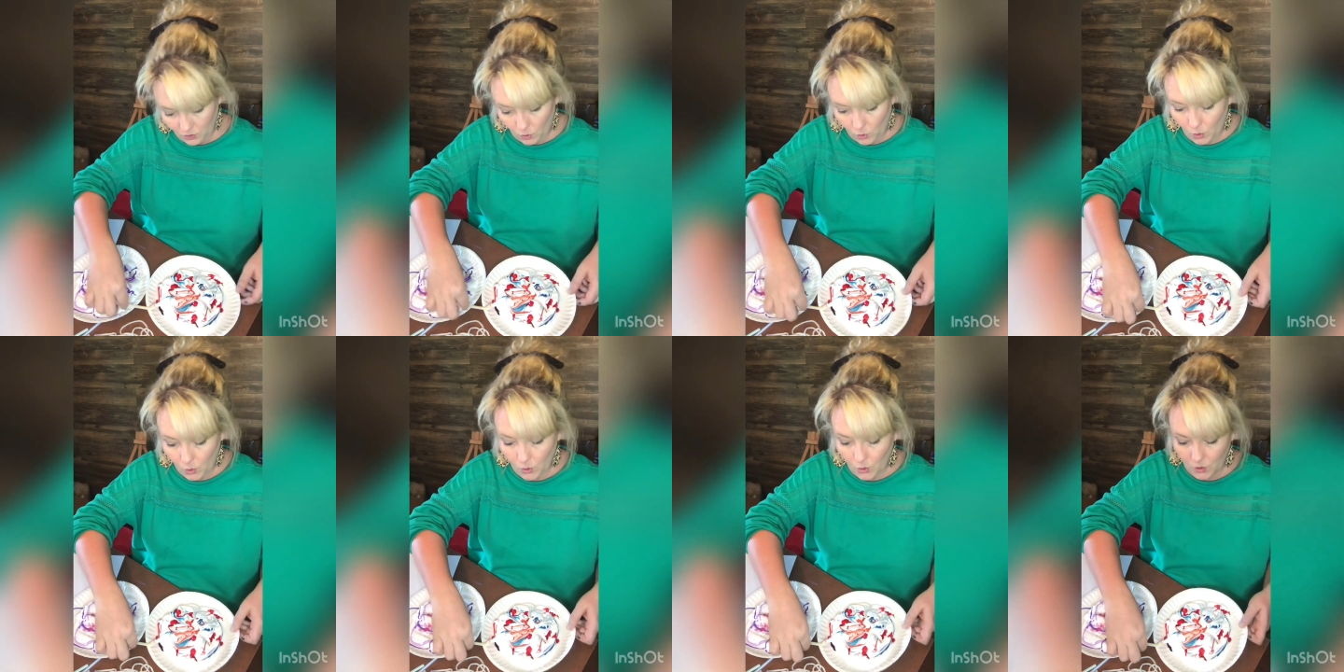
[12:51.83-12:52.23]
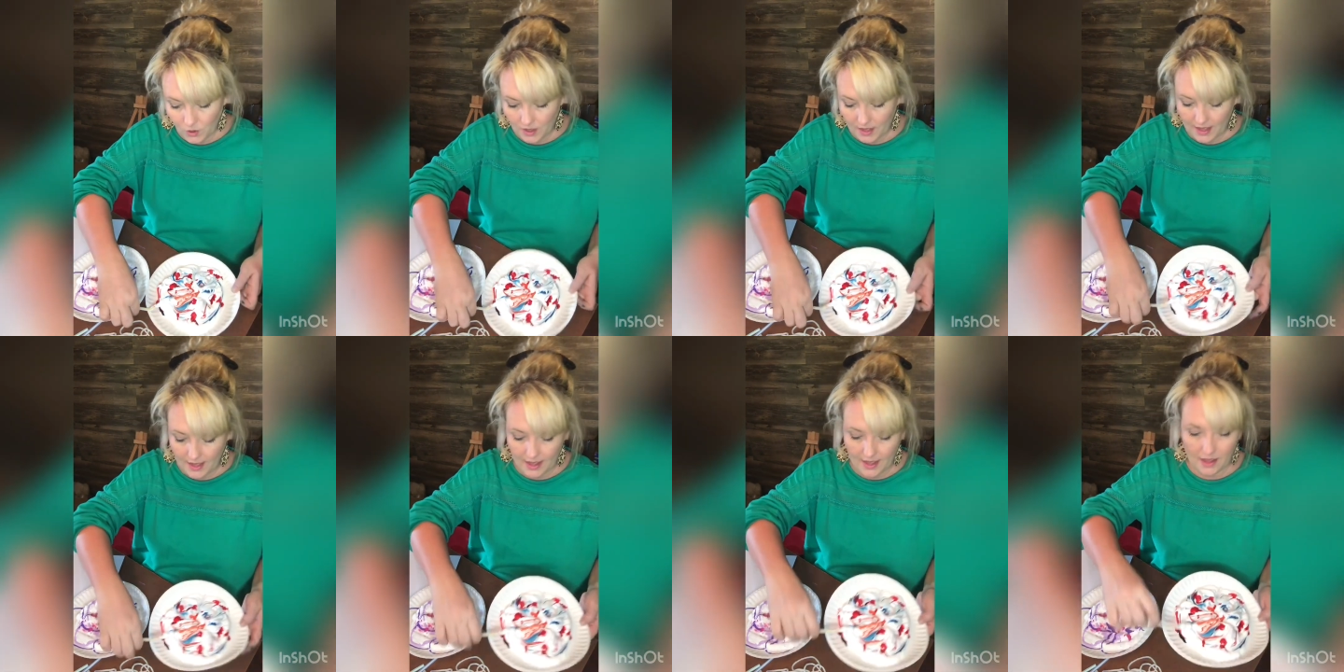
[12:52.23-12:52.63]
Oh
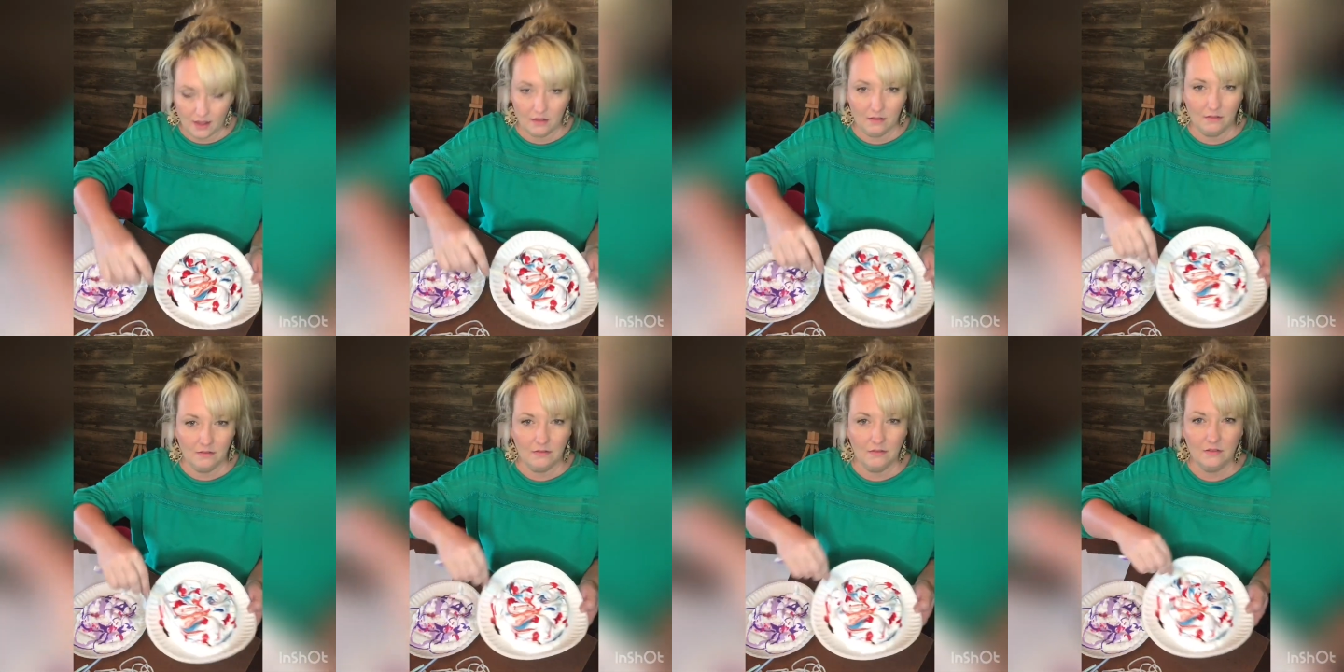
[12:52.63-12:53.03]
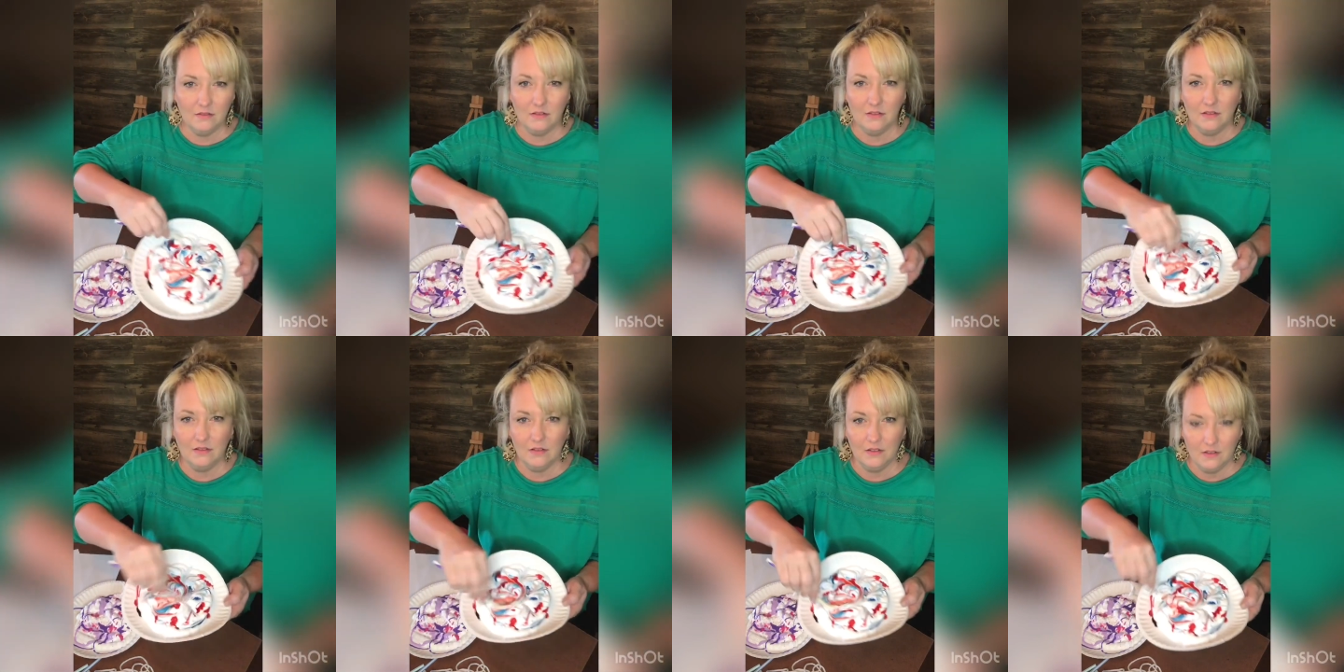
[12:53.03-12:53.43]
yeah.
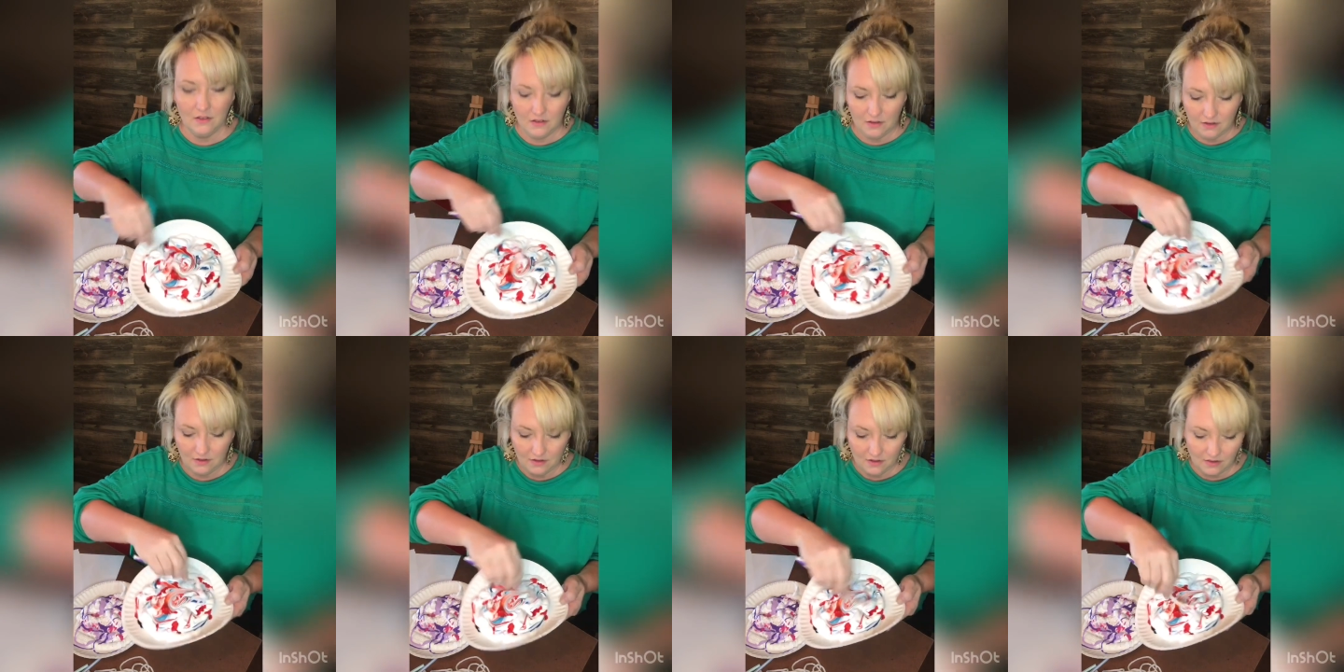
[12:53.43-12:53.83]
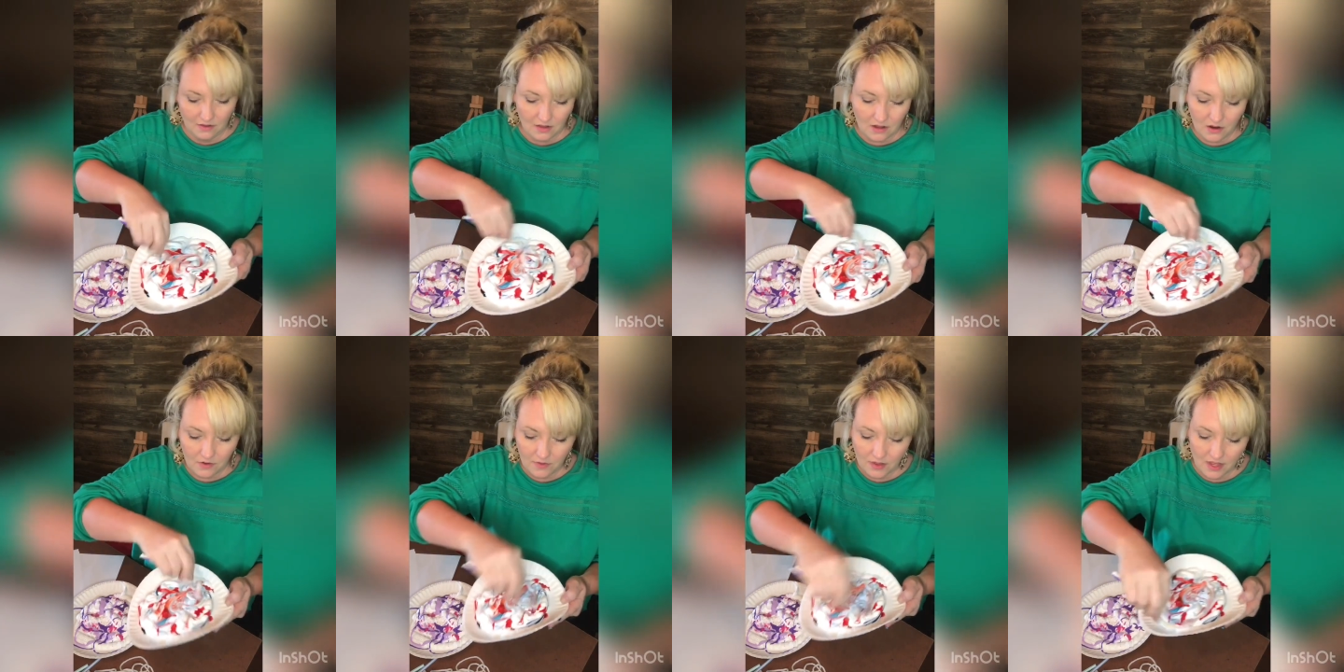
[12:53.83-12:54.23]

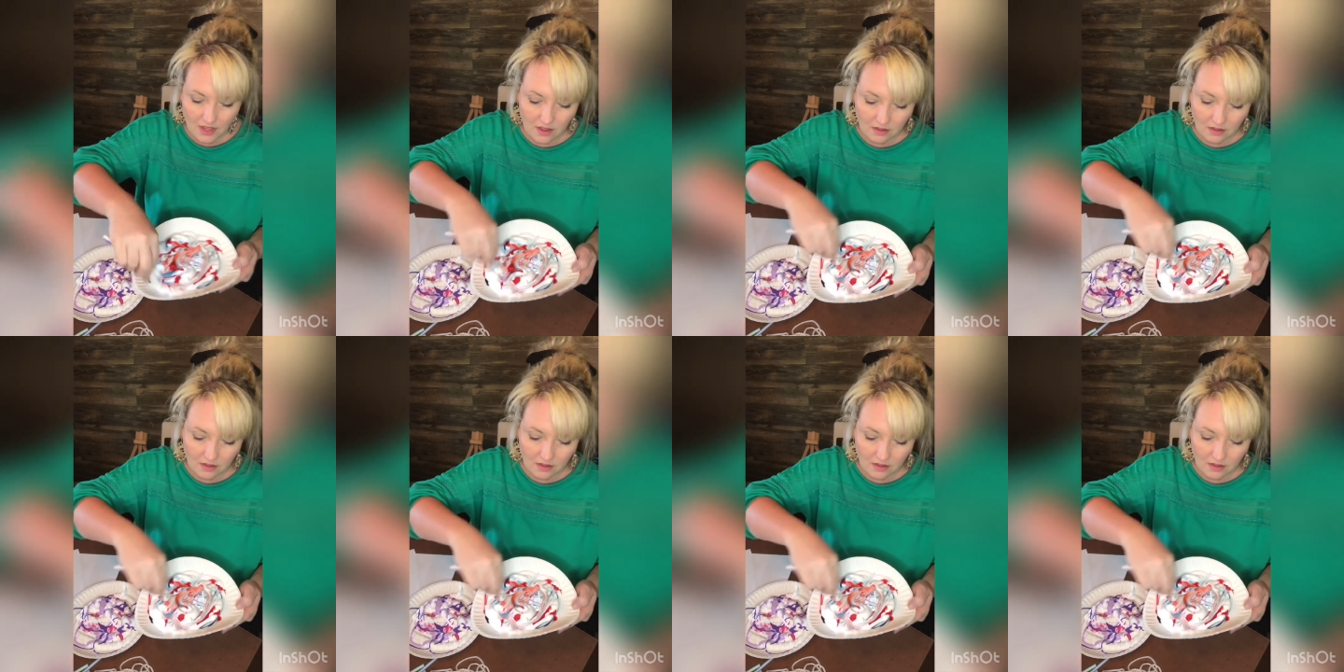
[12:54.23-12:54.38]
There we go.